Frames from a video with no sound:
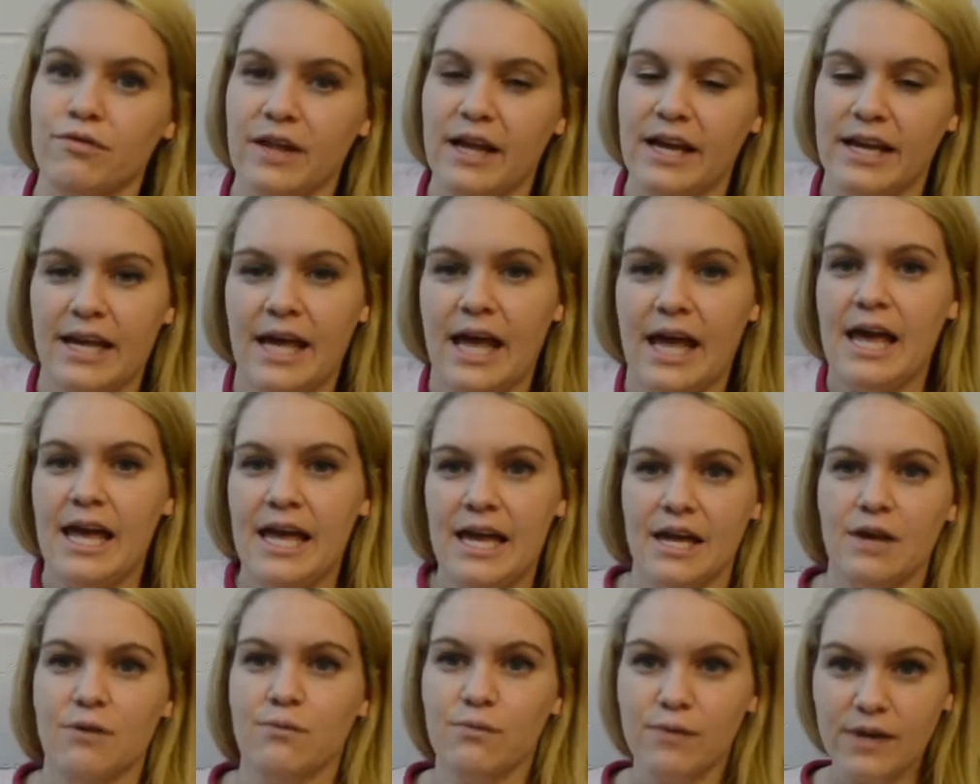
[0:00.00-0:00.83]
Like,
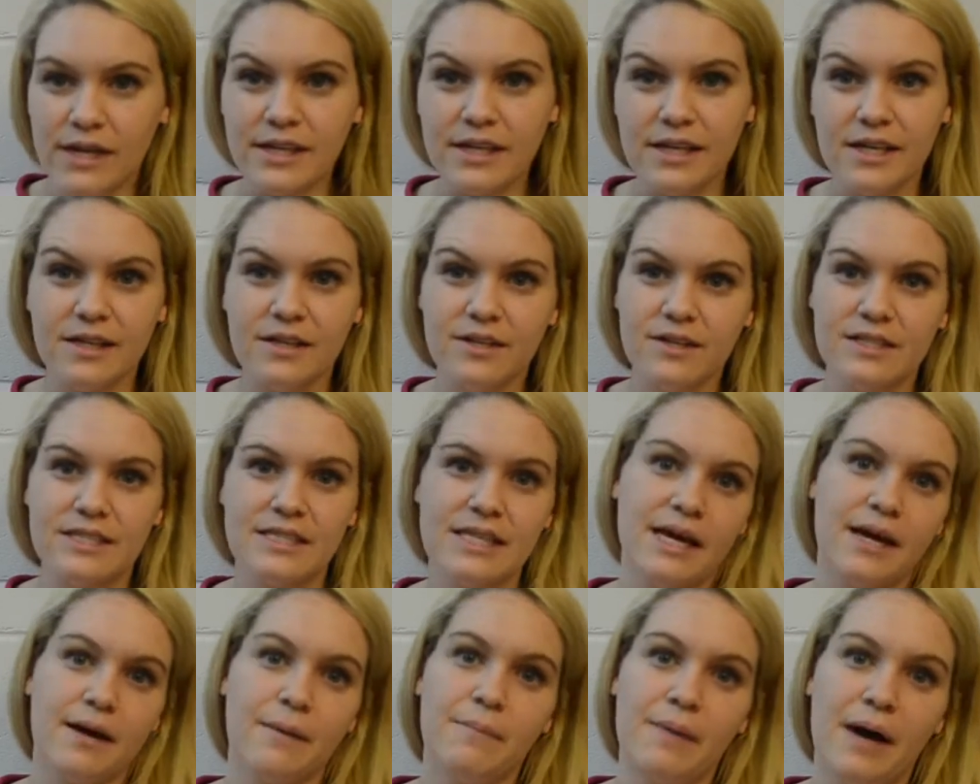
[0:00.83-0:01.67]
it really looks
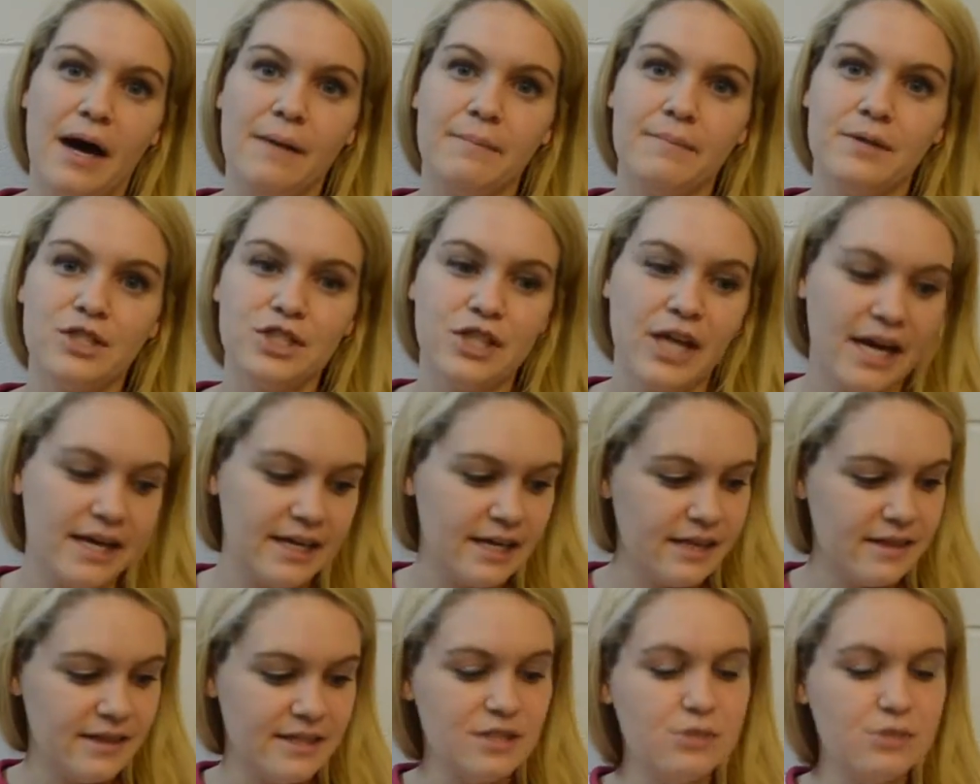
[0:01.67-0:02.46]
like a bomber jacket.